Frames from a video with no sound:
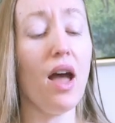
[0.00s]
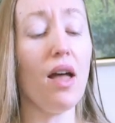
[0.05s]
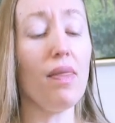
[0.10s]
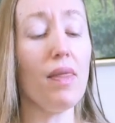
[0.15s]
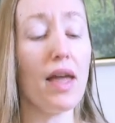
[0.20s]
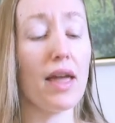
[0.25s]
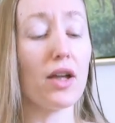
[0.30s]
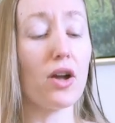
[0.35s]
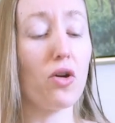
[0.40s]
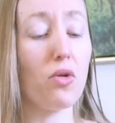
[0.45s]
not
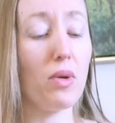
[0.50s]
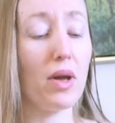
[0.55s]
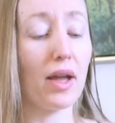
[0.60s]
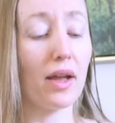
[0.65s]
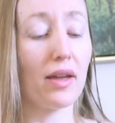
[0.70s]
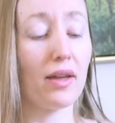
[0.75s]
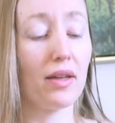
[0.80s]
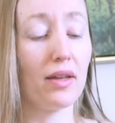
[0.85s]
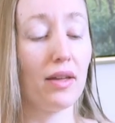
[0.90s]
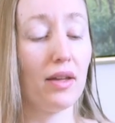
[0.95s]
like
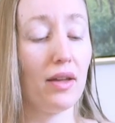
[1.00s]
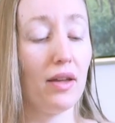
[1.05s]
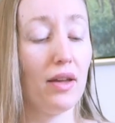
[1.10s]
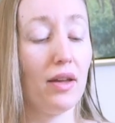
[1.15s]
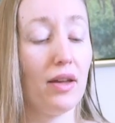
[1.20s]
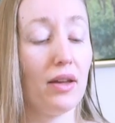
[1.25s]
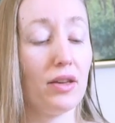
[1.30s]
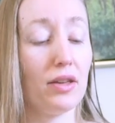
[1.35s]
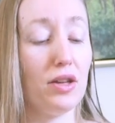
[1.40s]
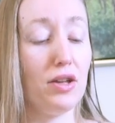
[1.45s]
quick,
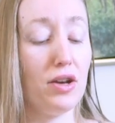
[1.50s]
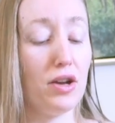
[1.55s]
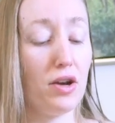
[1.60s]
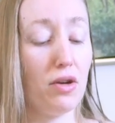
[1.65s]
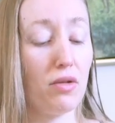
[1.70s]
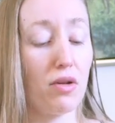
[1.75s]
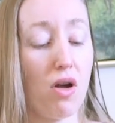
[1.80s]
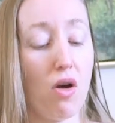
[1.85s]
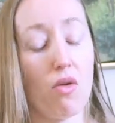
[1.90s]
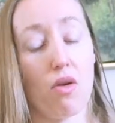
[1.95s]
you
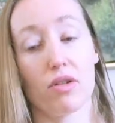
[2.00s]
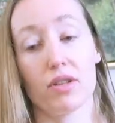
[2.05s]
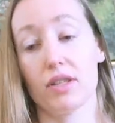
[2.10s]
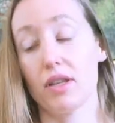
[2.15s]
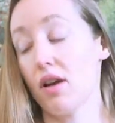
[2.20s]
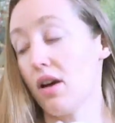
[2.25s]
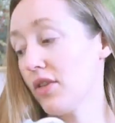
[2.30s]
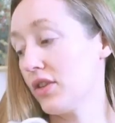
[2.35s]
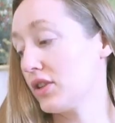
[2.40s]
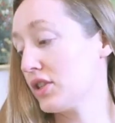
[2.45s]
know, go to
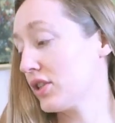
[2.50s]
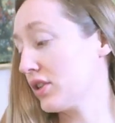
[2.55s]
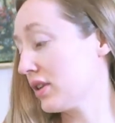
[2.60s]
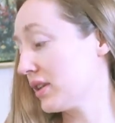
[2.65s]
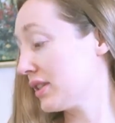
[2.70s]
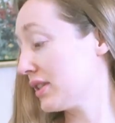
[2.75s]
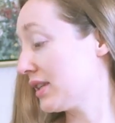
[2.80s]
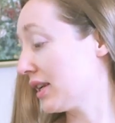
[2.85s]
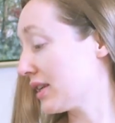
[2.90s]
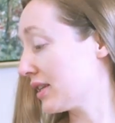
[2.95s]
see all the
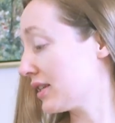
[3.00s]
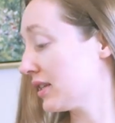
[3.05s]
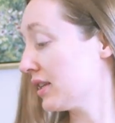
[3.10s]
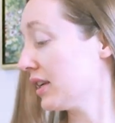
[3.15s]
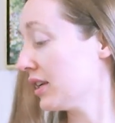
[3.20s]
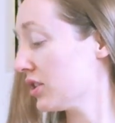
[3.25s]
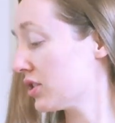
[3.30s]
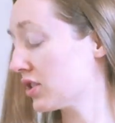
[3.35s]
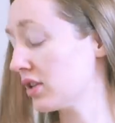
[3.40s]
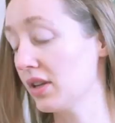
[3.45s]
tourist
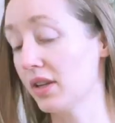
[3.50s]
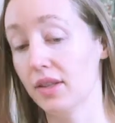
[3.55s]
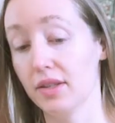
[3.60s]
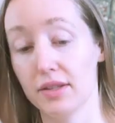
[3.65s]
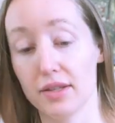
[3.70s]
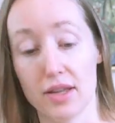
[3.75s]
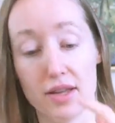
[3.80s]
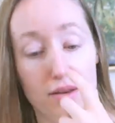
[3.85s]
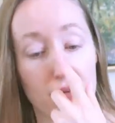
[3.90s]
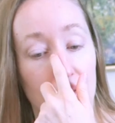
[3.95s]

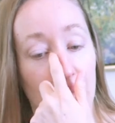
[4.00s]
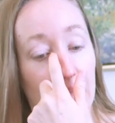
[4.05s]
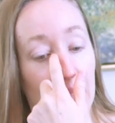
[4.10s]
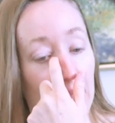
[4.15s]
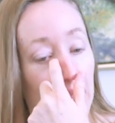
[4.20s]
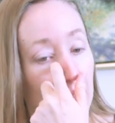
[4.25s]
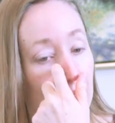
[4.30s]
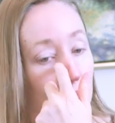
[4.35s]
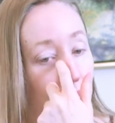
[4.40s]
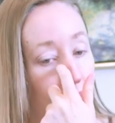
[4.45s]
destinations and
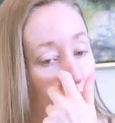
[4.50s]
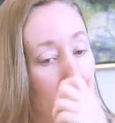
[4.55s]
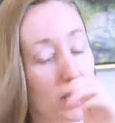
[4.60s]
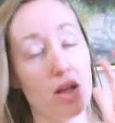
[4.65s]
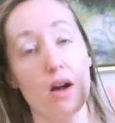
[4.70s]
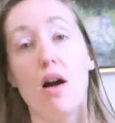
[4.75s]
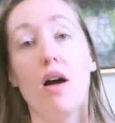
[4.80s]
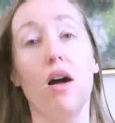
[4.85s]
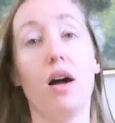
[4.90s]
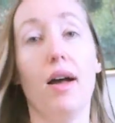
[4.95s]
be
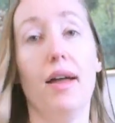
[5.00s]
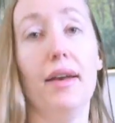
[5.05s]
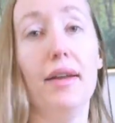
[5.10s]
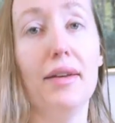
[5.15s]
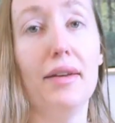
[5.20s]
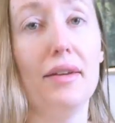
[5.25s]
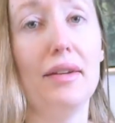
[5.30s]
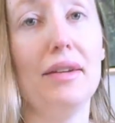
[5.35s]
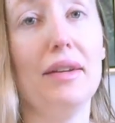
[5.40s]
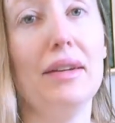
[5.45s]
gone
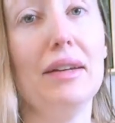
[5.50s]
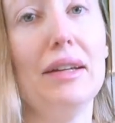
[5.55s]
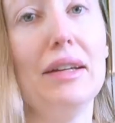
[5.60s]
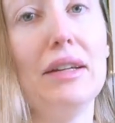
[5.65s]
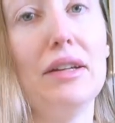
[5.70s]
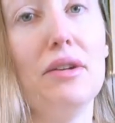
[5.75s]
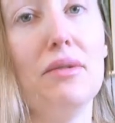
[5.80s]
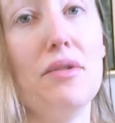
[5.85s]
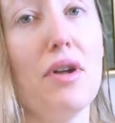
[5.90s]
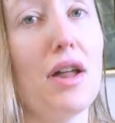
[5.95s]
and,
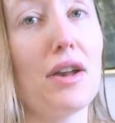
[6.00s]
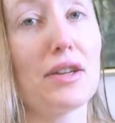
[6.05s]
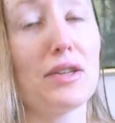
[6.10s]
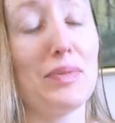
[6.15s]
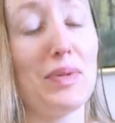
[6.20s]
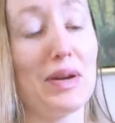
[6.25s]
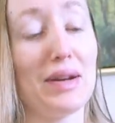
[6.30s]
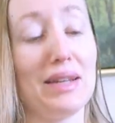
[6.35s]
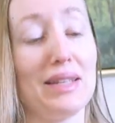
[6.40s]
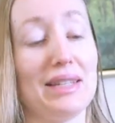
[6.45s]
you know, not
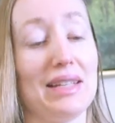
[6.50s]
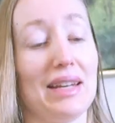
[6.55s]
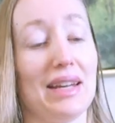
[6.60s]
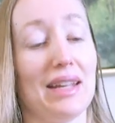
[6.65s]
experience